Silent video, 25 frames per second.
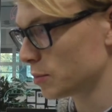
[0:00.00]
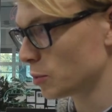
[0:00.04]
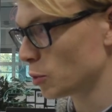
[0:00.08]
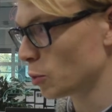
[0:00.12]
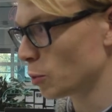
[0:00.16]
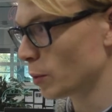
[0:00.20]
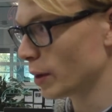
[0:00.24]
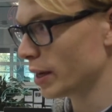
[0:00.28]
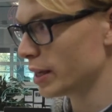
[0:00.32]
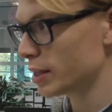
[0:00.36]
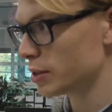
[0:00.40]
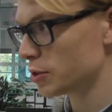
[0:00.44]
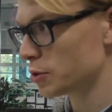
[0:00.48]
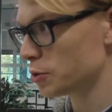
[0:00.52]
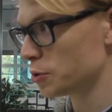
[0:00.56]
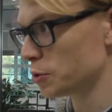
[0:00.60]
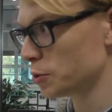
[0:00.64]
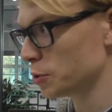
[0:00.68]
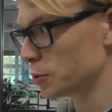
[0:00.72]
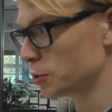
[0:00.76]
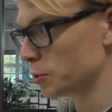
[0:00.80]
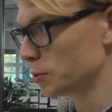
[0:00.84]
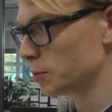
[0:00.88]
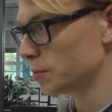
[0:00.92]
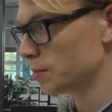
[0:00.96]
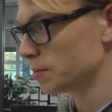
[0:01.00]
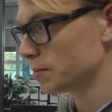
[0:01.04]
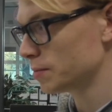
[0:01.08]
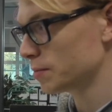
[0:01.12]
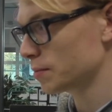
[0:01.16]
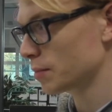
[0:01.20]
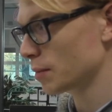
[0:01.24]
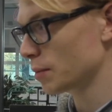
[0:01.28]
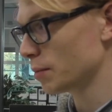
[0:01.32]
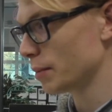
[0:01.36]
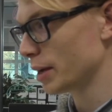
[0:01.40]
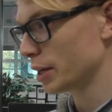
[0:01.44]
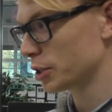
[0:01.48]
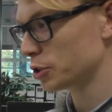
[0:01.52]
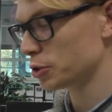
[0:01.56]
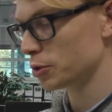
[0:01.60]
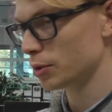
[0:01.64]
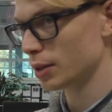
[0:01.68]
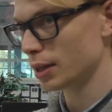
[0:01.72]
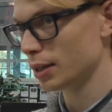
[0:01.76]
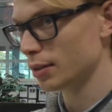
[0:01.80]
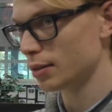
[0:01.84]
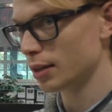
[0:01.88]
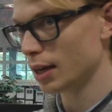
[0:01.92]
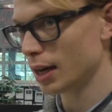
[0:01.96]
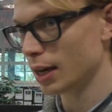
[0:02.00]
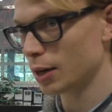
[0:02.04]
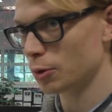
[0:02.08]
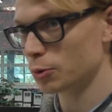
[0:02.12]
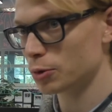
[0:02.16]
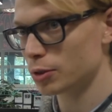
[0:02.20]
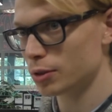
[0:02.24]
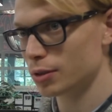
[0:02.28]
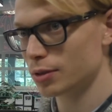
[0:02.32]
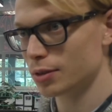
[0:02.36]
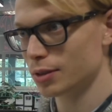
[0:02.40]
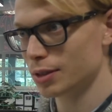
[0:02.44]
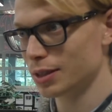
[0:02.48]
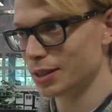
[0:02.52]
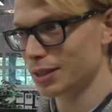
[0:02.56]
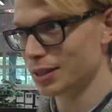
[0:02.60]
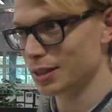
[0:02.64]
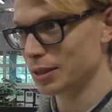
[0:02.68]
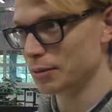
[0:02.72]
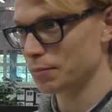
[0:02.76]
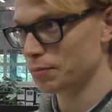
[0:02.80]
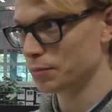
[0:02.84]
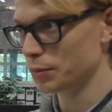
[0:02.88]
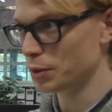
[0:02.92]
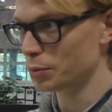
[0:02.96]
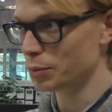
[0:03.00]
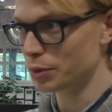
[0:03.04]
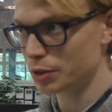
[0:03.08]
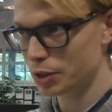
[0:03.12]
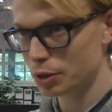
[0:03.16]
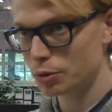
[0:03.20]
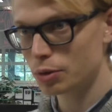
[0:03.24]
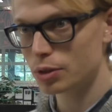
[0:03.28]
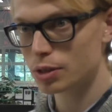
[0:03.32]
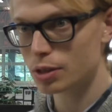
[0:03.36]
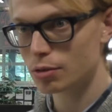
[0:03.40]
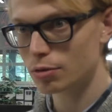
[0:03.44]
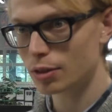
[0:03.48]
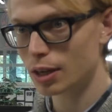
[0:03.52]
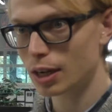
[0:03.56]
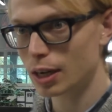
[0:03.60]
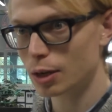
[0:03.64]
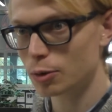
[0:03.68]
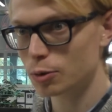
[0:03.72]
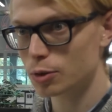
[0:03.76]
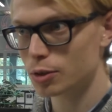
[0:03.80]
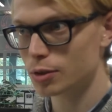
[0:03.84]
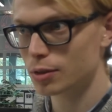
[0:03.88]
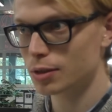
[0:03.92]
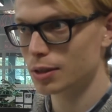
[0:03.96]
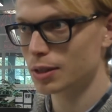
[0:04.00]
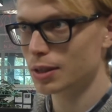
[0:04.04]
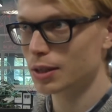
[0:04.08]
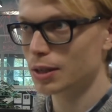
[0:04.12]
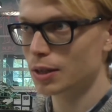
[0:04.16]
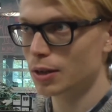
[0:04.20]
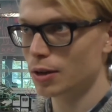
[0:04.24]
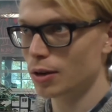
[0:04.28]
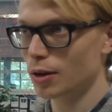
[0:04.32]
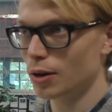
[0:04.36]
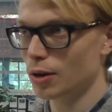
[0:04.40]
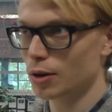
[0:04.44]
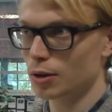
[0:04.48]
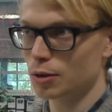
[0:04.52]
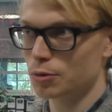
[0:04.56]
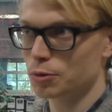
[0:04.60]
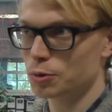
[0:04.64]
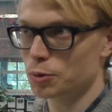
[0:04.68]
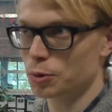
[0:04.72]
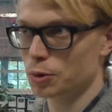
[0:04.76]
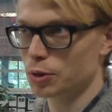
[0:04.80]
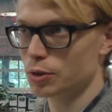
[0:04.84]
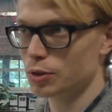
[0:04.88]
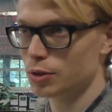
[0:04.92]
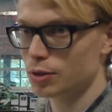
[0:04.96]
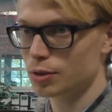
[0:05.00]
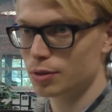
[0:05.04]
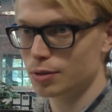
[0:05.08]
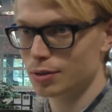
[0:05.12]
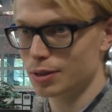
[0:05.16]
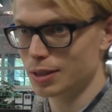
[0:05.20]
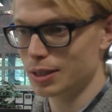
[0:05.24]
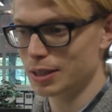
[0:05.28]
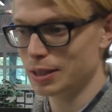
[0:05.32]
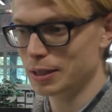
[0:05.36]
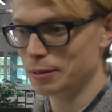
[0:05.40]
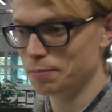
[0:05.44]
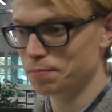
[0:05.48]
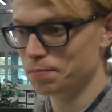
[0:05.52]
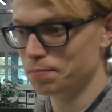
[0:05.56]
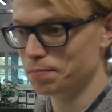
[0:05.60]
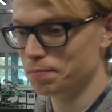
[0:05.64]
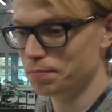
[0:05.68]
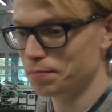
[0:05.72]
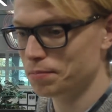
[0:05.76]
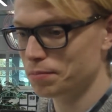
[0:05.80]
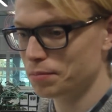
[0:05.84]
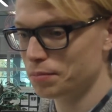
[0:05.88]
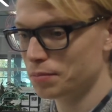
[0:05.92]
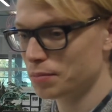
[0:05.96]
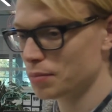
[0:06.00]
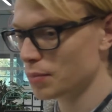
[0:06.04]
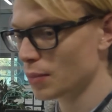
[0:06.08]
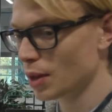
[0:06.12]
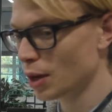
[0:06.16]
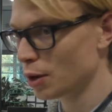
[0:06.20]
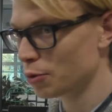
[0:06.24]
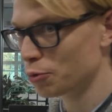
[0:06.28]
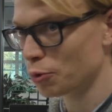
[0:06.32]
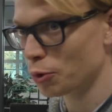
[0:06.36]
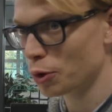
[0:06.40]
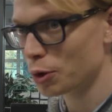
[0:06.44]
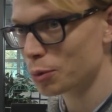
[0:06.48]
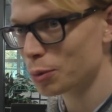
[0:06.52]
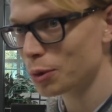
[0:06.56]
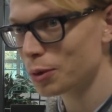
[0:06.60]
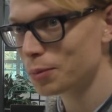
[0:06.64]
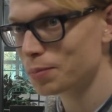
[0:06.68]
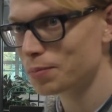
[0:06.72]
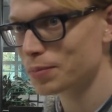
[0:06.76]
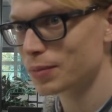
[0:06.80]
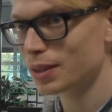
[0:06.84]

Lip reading: ways to make sure that the house, the materials of the house are of course affordable.